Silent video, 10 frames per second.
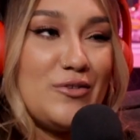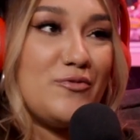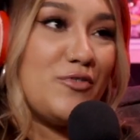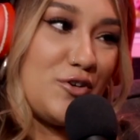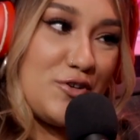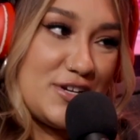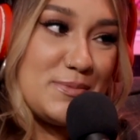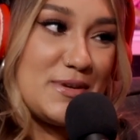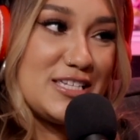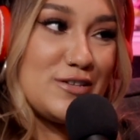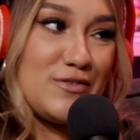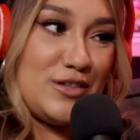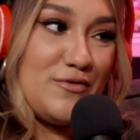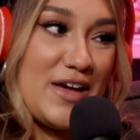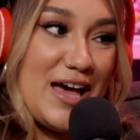for Christmas for
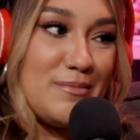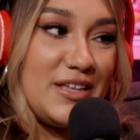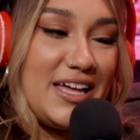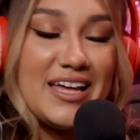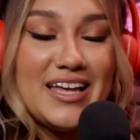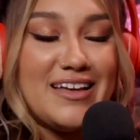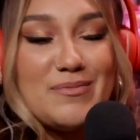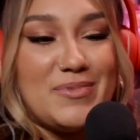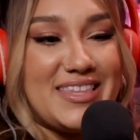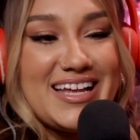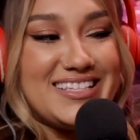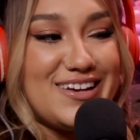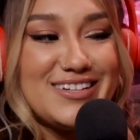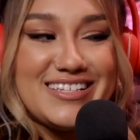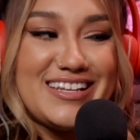the family. But that
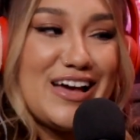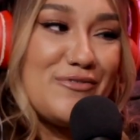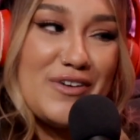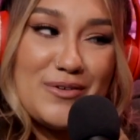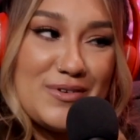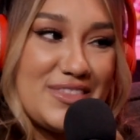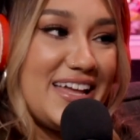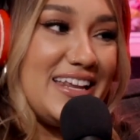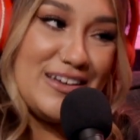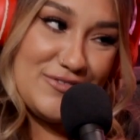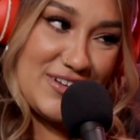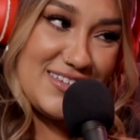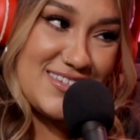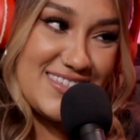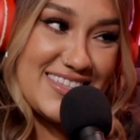dog did not fuck with any of
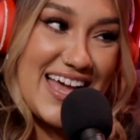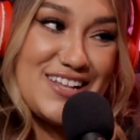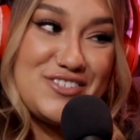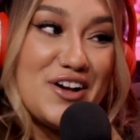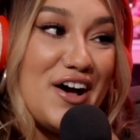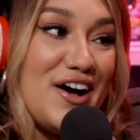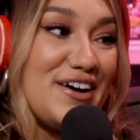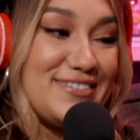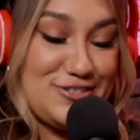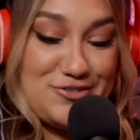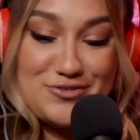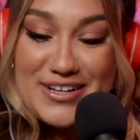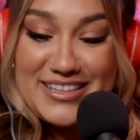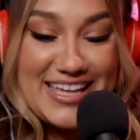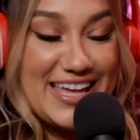us. That dog
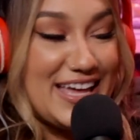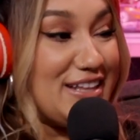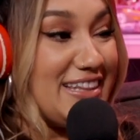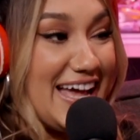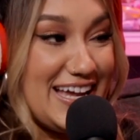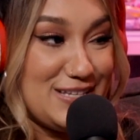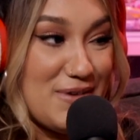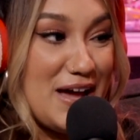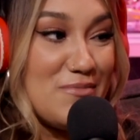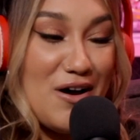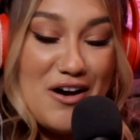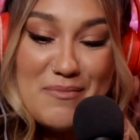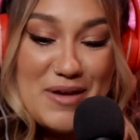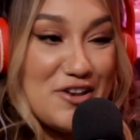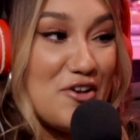strictly liked my
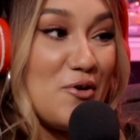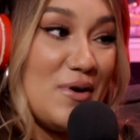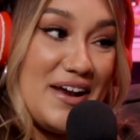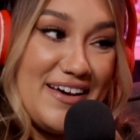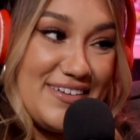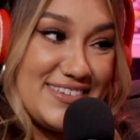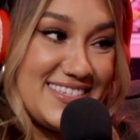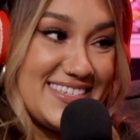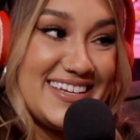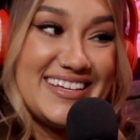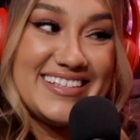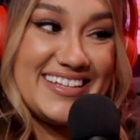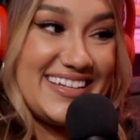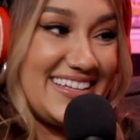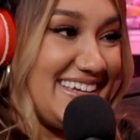mom and no one else.
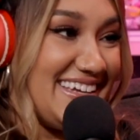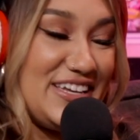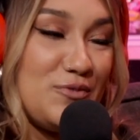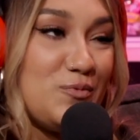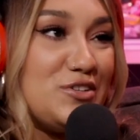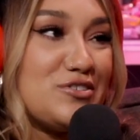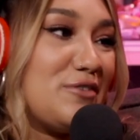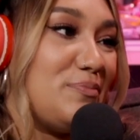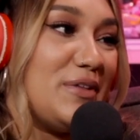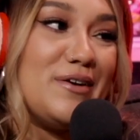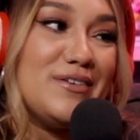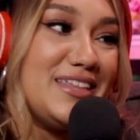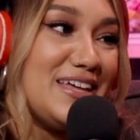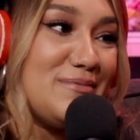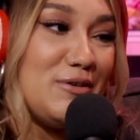Like we tried to play with
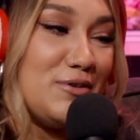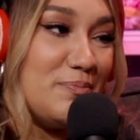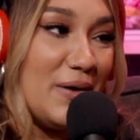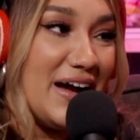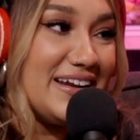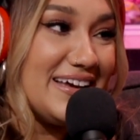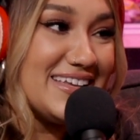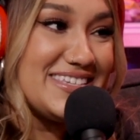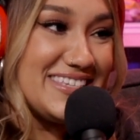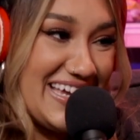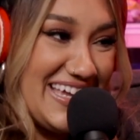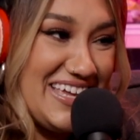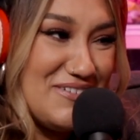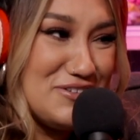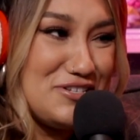him. He would bite us. Like
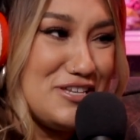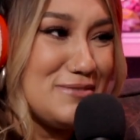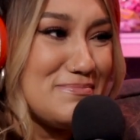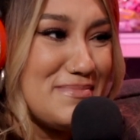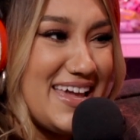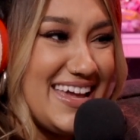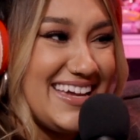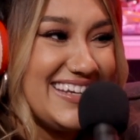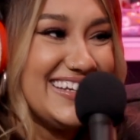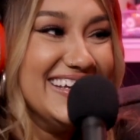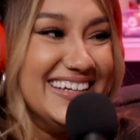he was just mean.